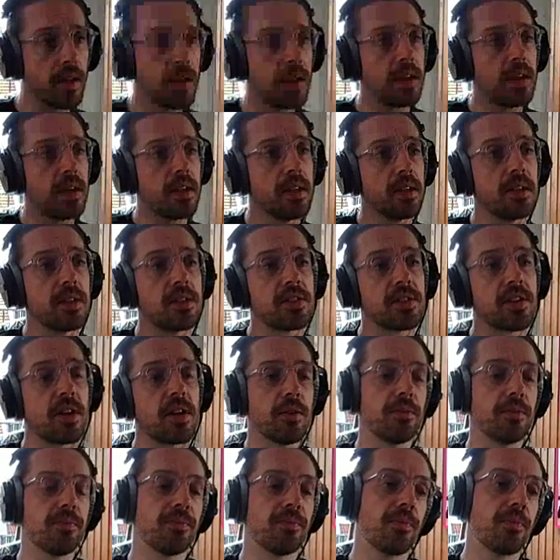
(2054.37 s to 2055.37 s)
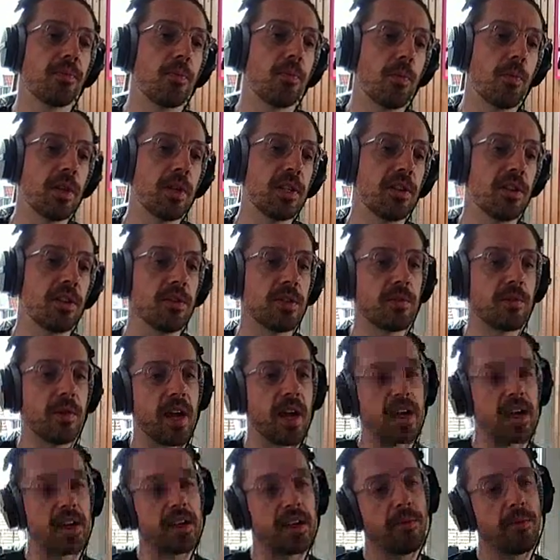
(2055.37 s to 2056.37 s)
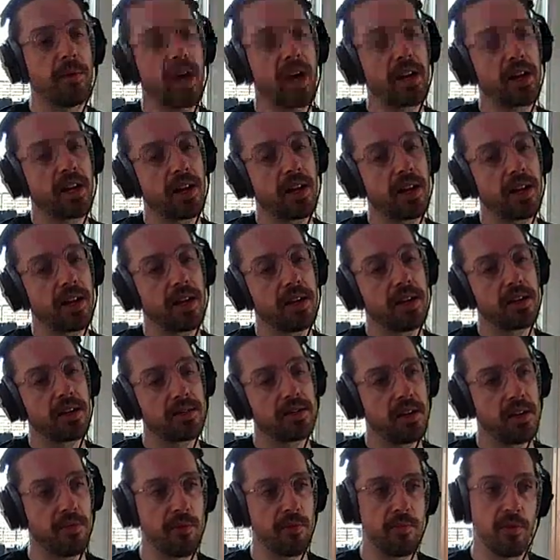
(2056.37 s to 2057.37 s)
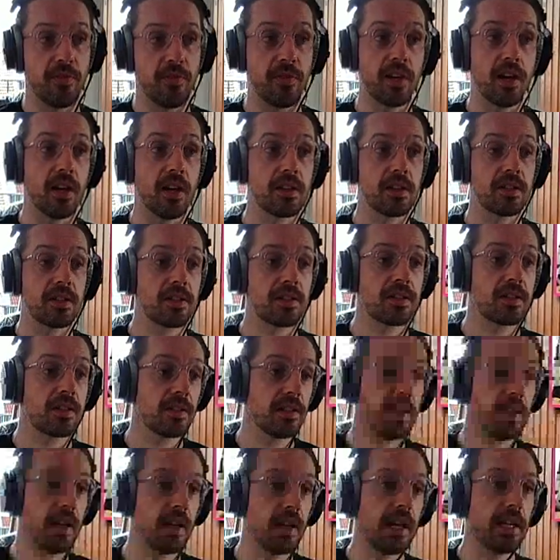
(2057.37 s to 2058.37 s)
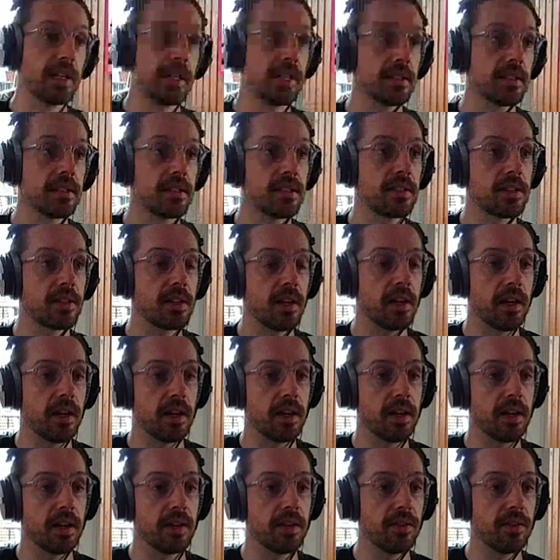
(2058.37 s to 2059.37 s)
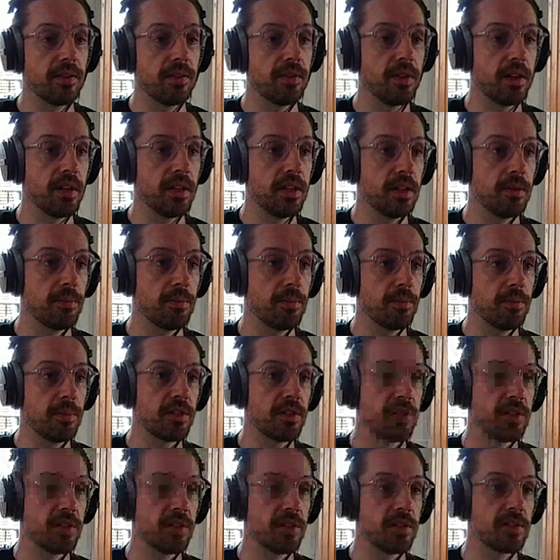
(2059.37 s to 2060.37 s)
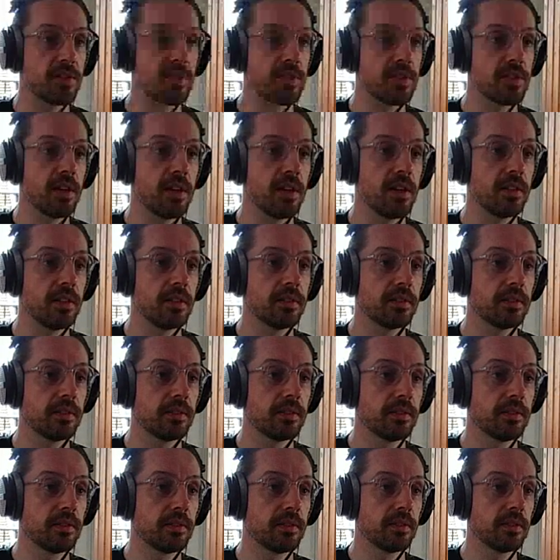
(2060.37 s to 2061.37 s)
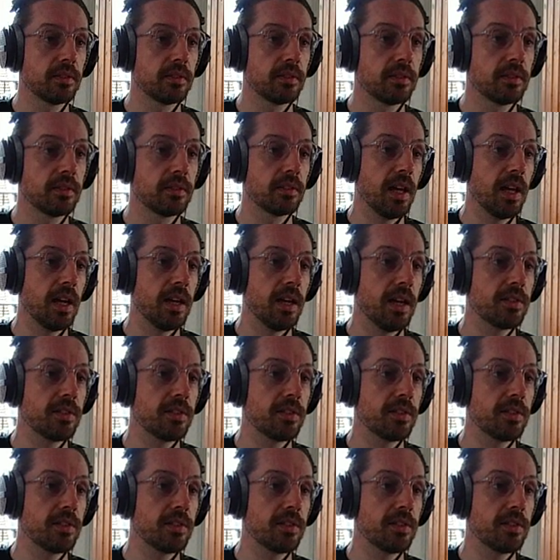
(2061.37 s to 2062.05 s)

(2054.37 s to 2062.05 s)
So what we do is we add a class and we remove a class, and the positions are left,